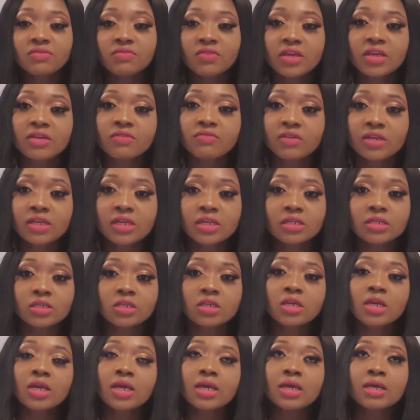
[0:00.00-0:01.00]
evening.
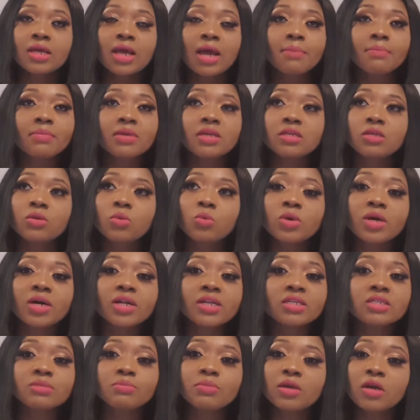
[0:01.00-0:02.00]
I mean, the
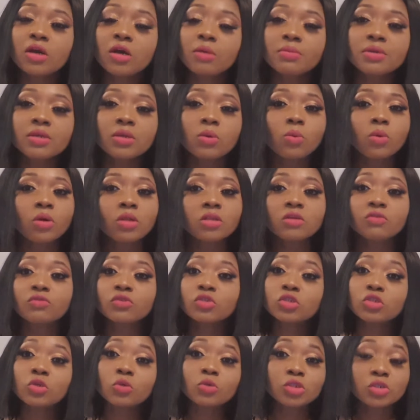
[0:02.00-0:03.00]
world is becoming a world of
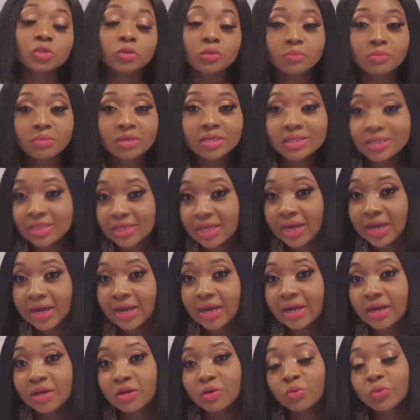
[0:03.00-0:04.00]
social
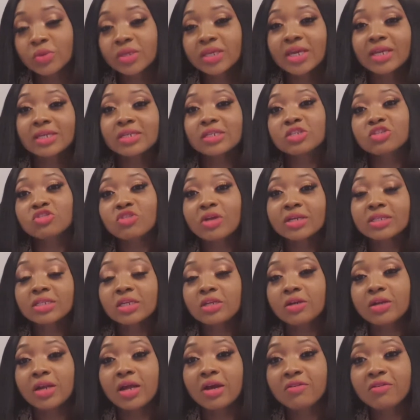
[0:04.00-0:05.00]
media. We get distracted on our